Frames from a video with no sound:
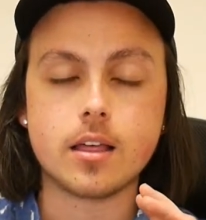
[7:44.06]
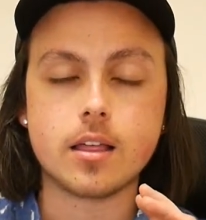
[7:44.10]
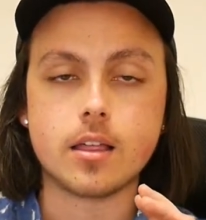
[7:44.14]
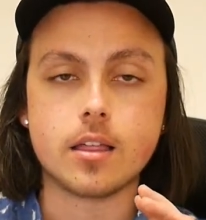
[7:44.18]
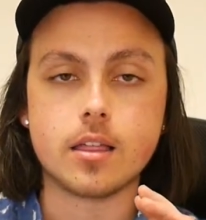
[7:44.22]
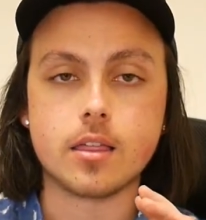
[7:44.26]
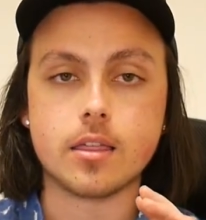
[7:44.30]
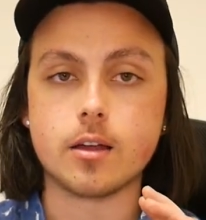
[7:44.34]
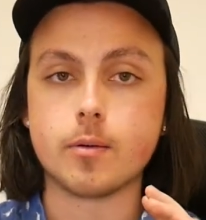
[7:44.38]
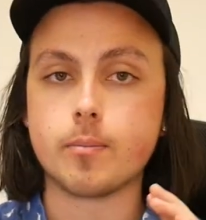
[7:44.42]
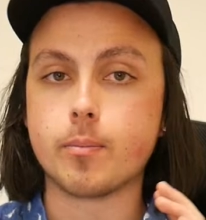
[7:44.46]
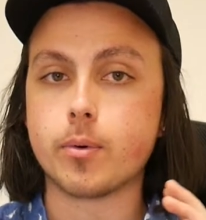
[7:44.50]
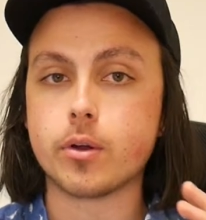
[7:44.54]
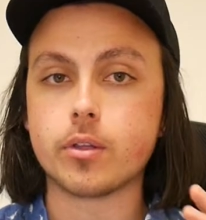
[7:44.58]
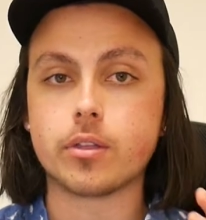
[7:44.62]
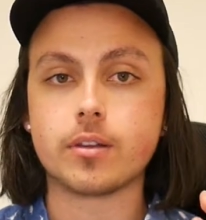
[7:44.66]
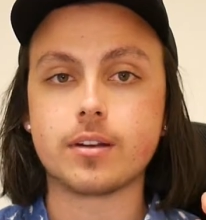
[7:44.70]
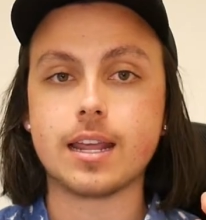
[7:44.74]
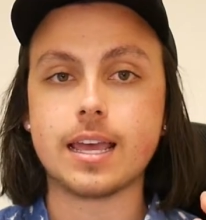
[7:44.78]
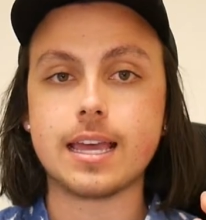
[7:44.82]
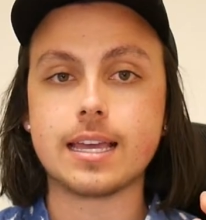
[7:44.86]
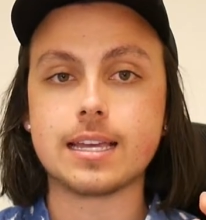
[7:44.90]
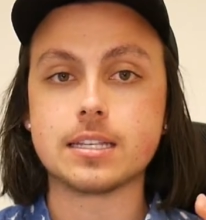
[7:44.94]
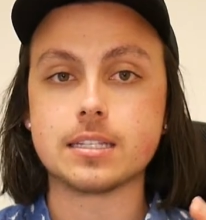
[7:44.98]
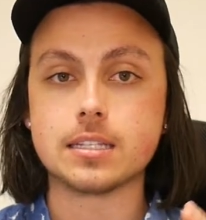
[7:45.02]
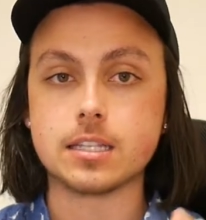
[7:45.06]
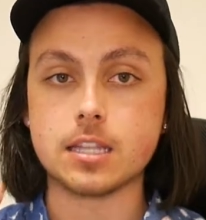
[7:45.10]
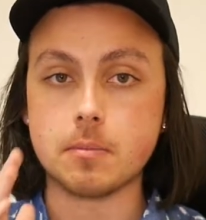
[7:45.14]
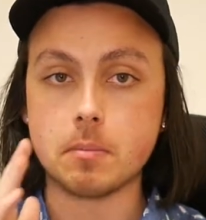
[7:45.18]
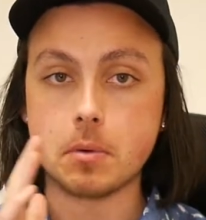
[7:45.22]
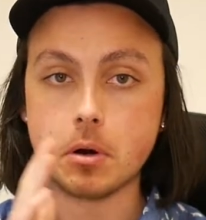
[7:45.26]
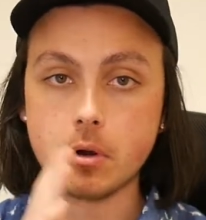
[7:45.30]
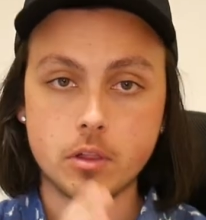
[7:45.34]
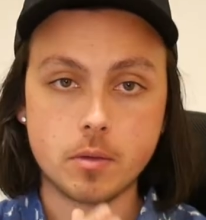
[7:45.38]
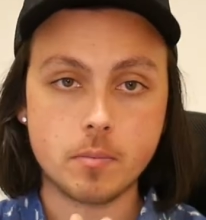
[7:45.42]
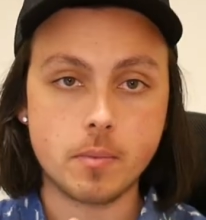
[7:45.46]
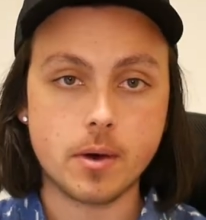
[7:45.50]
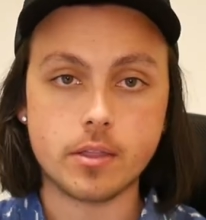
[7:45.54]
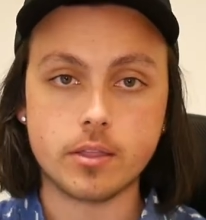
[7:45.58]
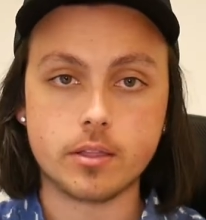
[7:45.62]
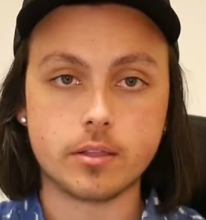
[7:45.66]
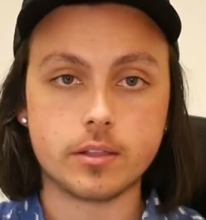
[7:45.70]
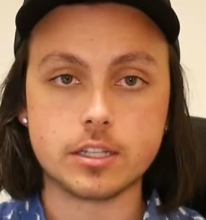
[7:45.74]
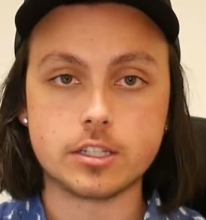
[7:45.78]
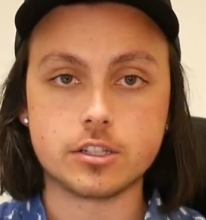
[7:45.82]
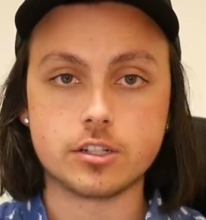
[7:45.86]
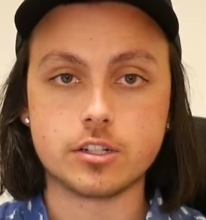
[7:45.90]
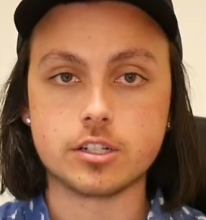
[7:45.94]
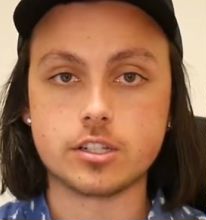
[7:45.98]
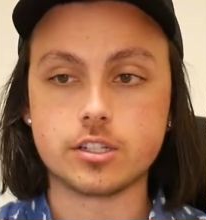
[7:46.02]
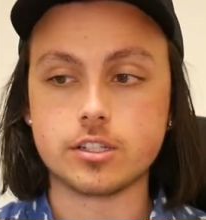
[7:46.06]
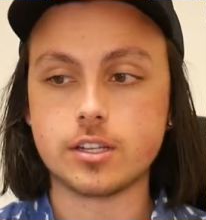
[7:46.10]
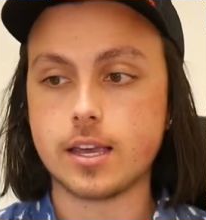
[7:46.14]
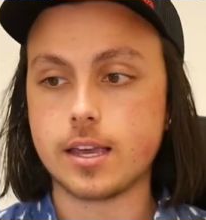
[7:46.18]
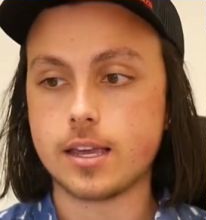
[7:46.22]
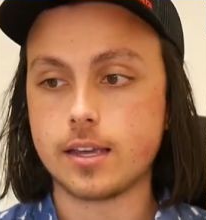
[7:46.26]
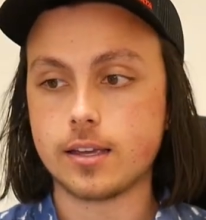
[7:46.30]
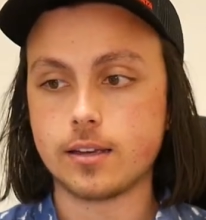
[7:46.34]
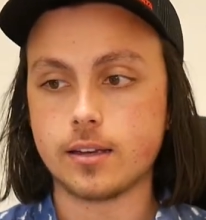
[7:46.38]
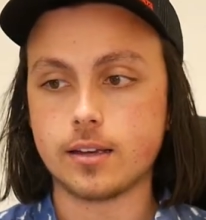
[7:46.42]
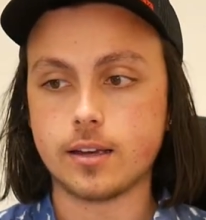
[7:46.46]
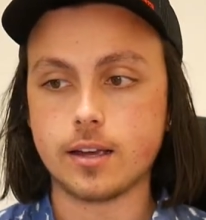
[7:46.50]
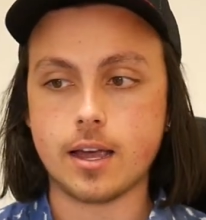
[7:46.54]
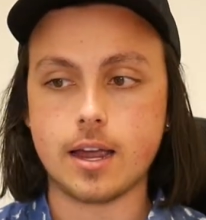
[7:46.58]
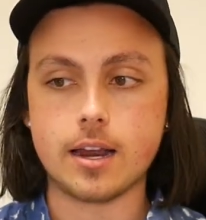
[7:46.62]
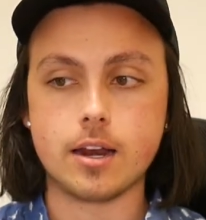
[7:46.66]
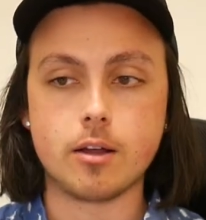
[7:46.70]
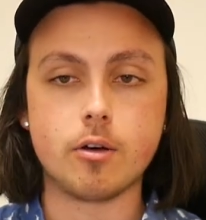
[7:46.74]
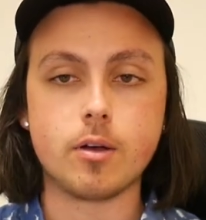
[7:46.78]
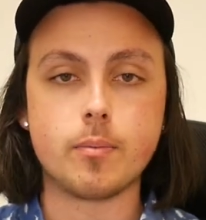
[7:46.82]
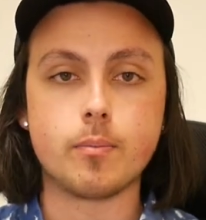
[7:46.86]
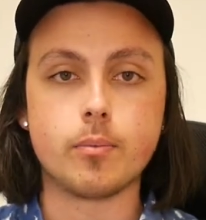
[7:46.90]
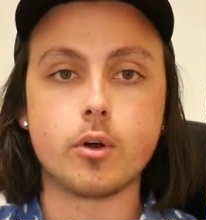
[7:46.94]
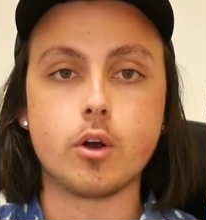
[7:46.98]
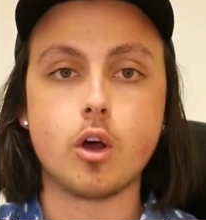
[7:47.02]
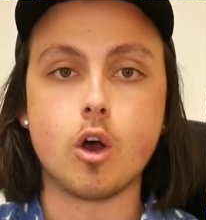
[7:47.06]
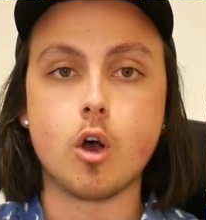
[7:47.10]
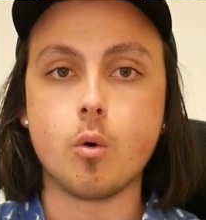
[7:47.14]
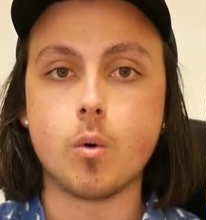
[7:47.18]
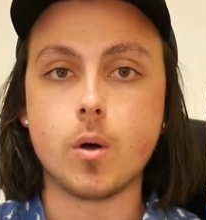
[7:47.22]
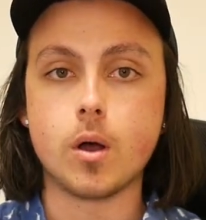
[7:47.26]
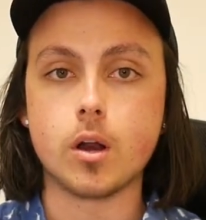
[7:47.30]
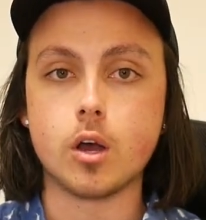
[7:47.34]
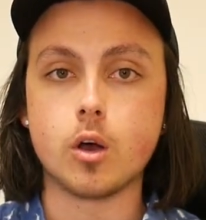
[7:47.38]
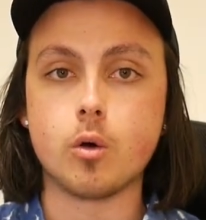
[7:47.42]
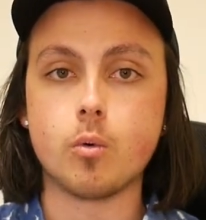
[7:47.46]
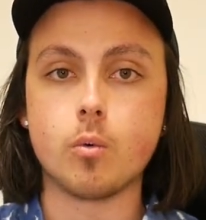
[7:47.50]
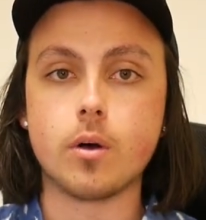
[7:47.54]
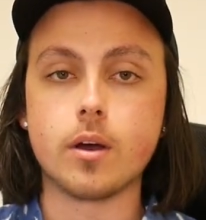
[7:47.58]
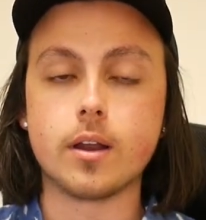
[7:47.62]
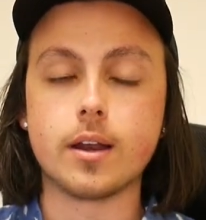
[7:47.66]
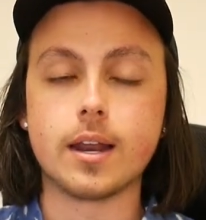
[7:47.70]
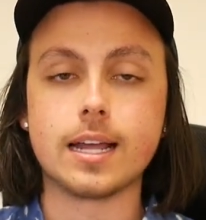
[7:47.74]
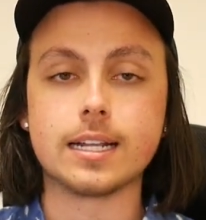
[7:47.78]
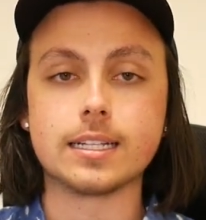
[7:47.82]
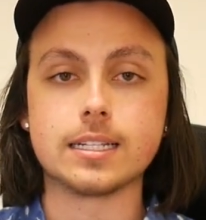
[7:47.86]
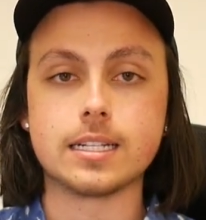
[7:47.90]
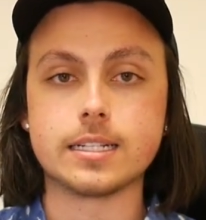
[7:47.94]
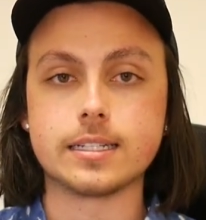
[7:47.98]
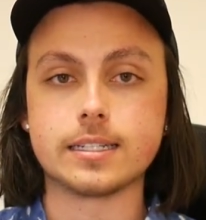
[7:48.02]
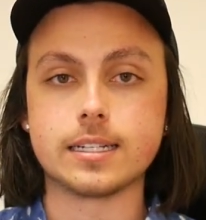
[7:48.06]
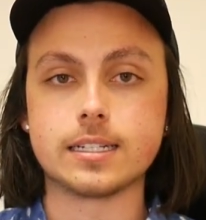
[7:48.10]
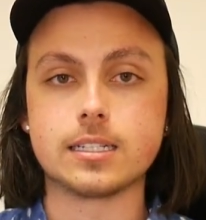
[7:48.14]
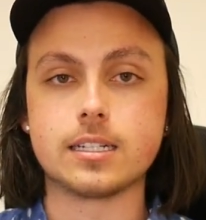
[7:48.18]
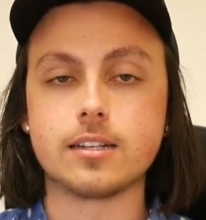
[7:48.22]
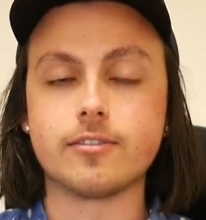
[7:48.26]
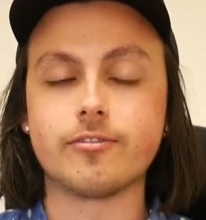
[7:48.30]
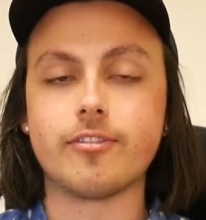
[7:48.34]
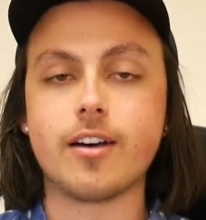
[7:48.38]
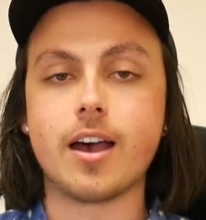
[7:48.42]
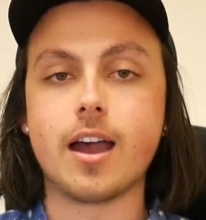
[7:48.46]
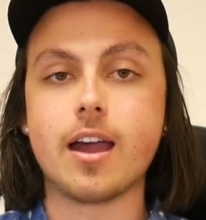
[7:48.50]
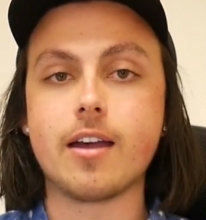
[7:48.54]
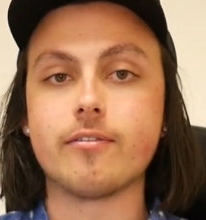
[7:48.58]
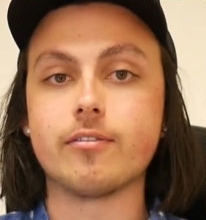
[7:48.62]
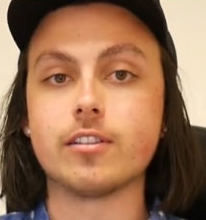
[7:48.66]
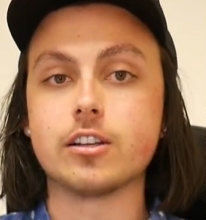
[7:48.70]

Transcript: their birthday is in the middle of the month. Let's just say, I know I put 01/01/1965.